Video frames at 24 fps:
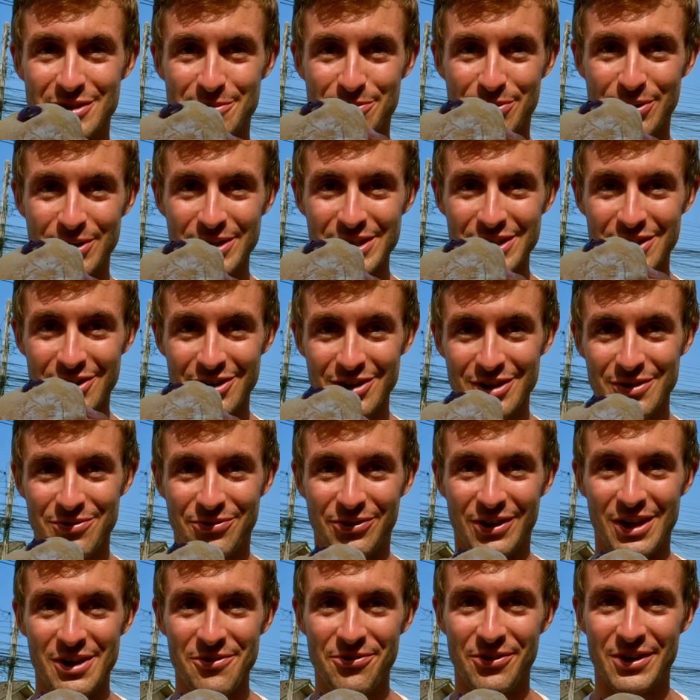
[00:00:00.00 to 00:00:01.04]
pretty darn
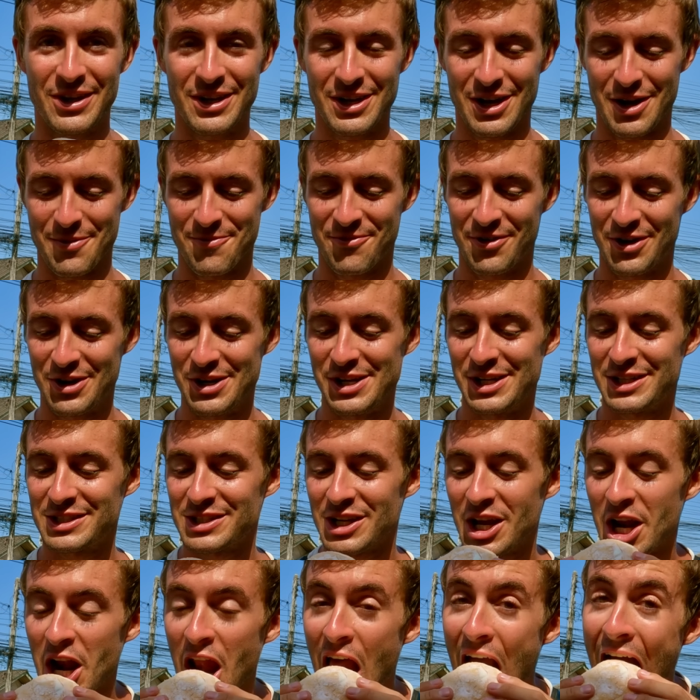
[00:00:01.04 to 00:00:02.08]
fluffy. I'm very
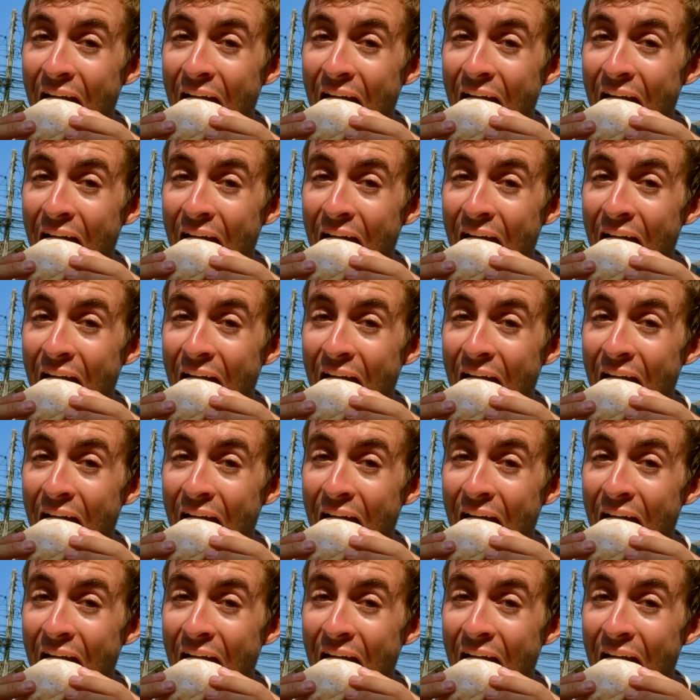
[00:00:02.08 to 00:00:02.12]
excited.